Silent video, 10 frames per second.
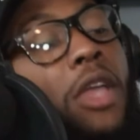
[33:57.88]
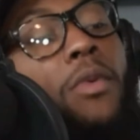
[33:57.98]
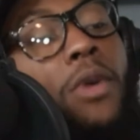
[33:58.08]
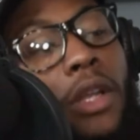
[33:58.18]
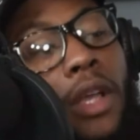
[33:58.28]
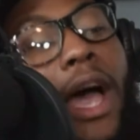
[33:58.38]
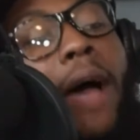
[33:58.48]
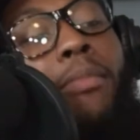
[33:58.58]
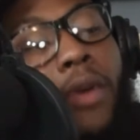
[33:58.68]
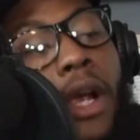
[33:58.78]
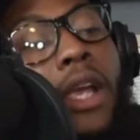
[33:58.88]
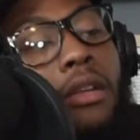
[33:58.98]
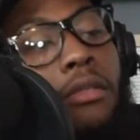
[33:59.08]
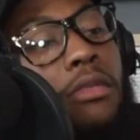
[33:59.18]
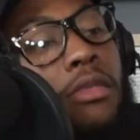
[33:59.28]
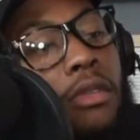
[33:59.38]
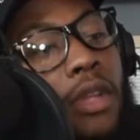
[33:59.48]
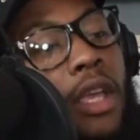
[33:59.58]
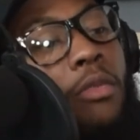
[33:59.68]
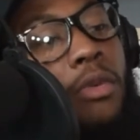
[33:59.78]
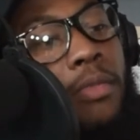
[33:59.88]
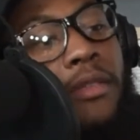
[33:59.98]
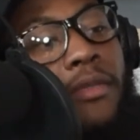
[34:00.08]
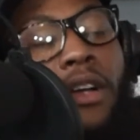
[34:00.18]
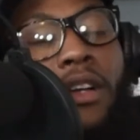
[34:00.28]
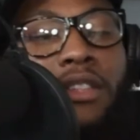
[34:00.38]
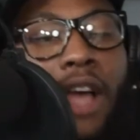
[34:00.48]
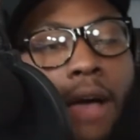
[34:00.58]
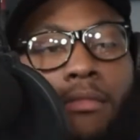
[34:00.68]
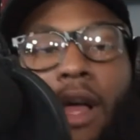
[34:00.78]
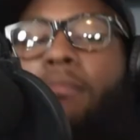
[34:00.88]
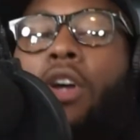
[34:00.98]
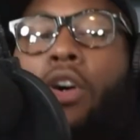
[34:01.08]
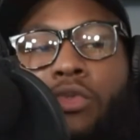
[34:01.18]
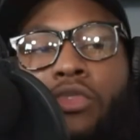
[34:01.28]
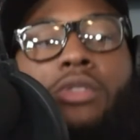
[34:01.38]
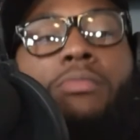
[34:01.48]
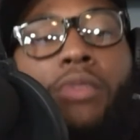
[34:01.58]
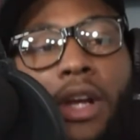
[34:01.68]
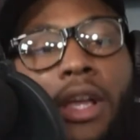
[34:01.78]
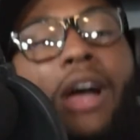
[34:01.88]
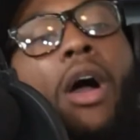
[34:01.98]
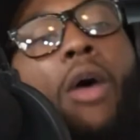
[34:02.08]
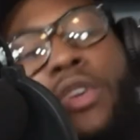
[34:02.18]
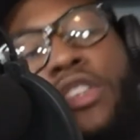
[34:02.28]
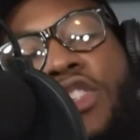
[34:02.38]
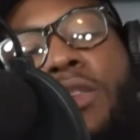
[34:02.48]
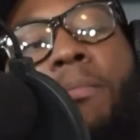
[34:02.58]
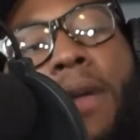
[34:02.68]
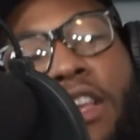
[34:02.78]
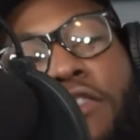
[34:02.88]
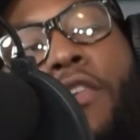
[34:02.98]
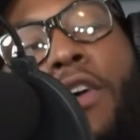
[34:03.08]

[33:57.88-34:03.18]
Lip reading: keep it 100. I prayed that he would be, because I'm known to pray. I wish the best